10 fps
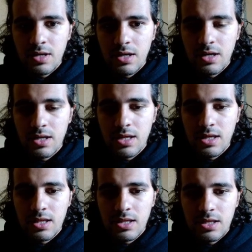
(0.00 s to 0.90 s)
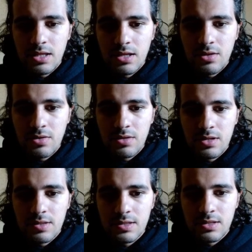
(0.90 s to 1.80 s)
And then here,
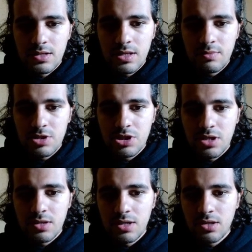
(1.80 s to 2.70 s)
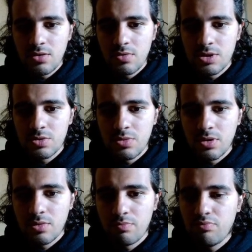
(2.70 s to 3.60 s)
this is the image container, which we're
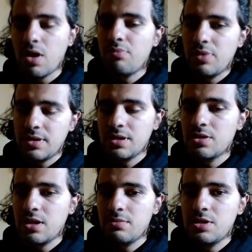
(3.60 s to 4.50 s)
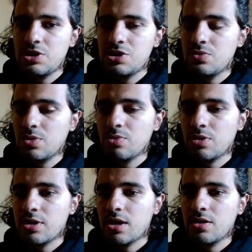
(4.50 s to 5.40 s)
populating the image when we're
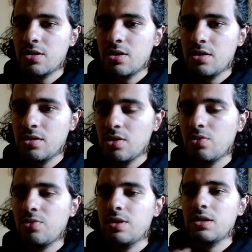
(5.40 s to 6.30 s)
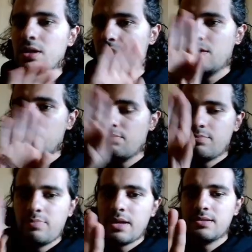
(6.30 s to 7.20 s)
done downloading and then
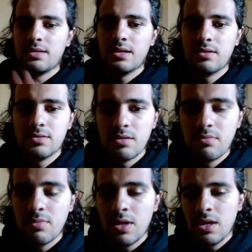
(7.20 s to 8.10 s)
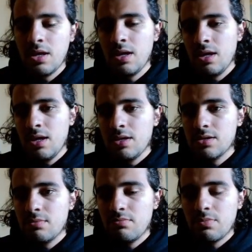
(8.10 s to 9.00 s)
pasting some
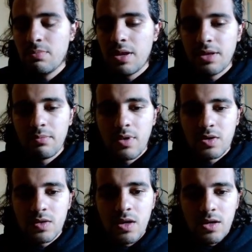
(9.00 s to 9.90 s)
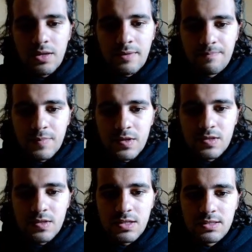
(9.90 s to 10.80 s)
some bounding box on. This
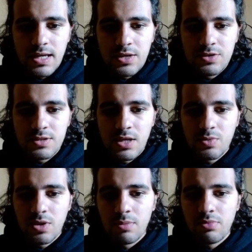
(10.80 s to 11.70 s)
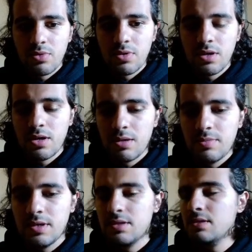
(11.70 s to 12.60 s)
is a status that we're uh,
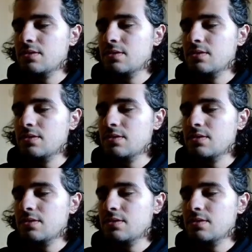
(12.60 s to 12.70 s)
updating.